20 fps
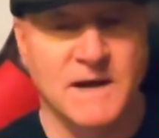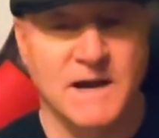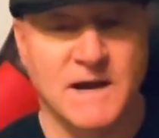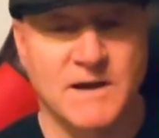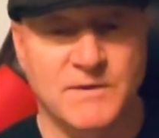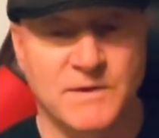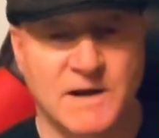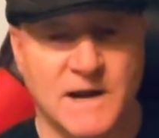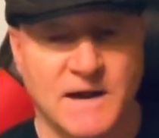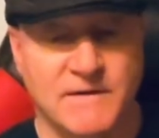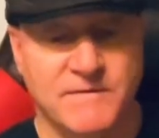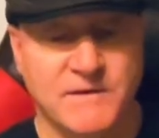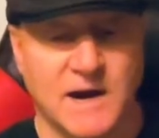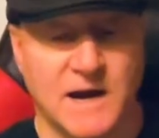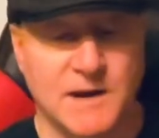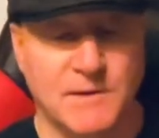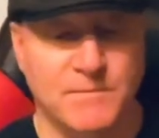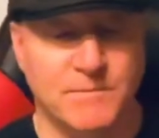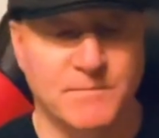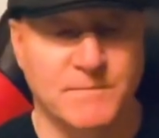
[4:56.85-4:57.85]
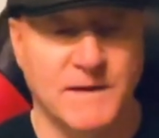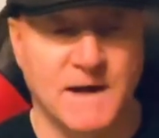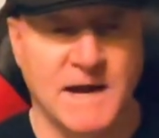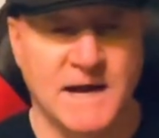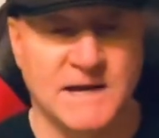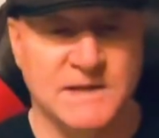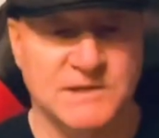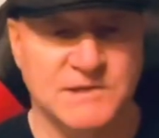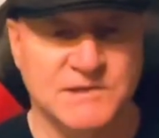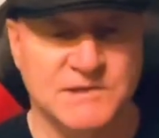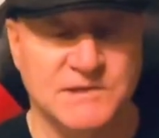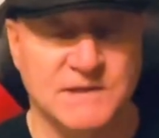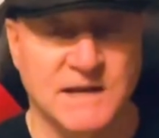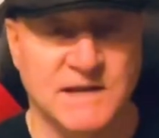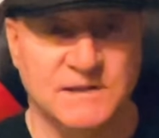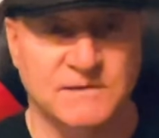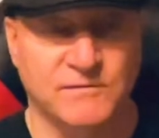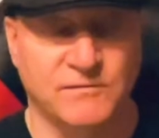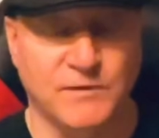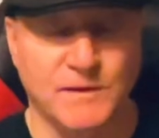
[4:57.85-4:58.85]
And then I've got them
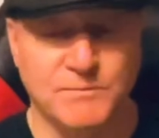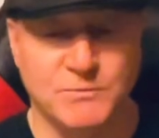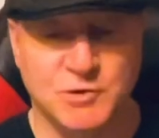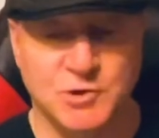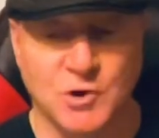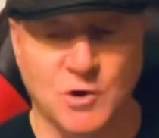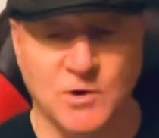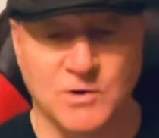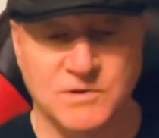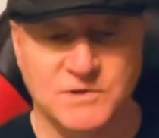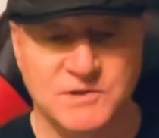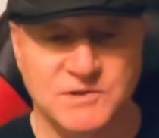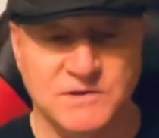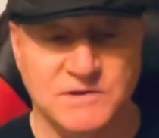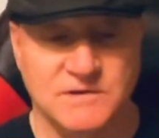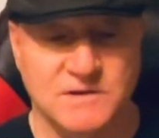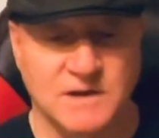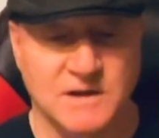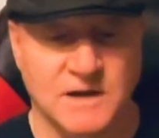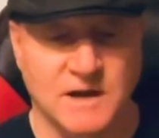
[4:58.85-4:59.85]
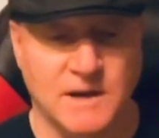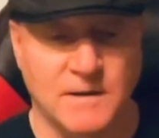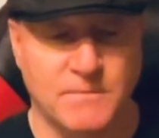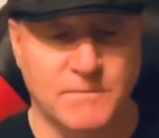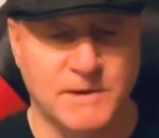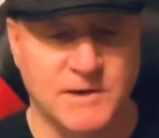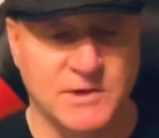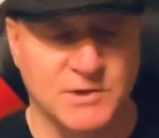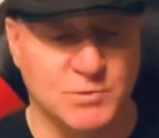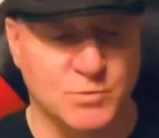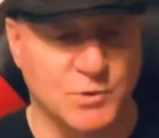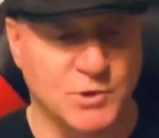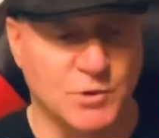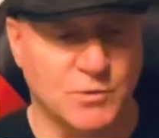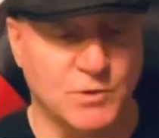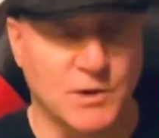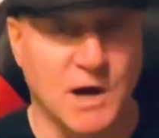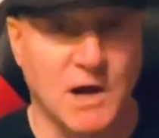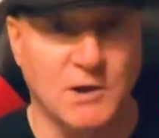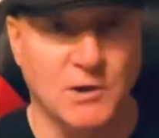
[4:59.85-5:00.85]
as flip charts, because when
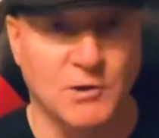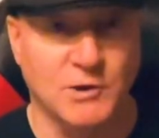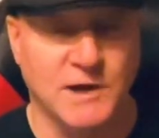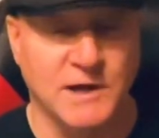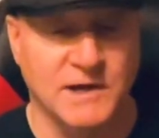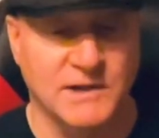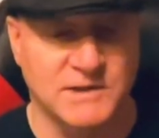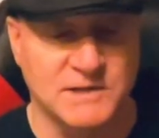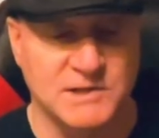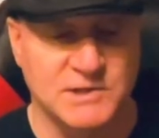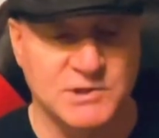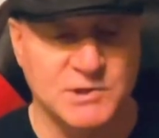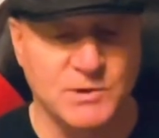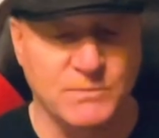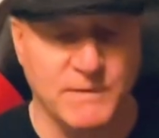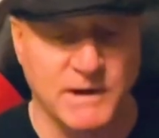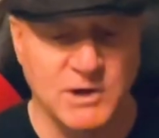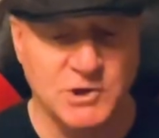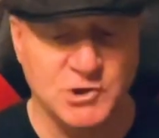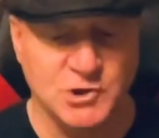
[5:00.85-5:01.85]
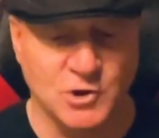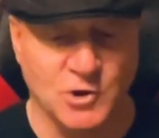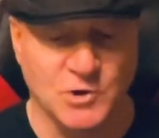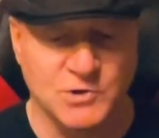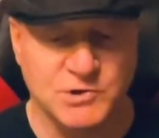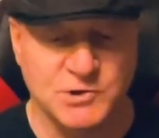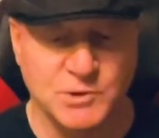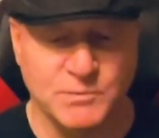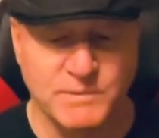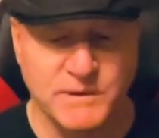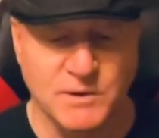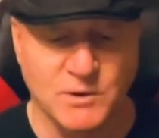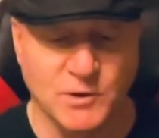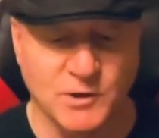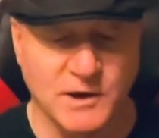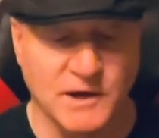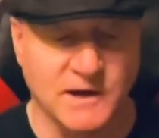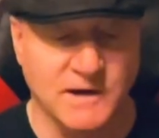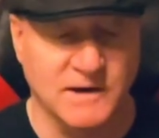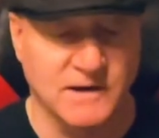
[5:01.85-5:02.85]
you're not looking at these two main charts, you'll be
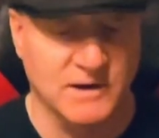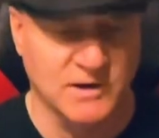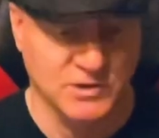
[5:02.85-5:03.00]
looking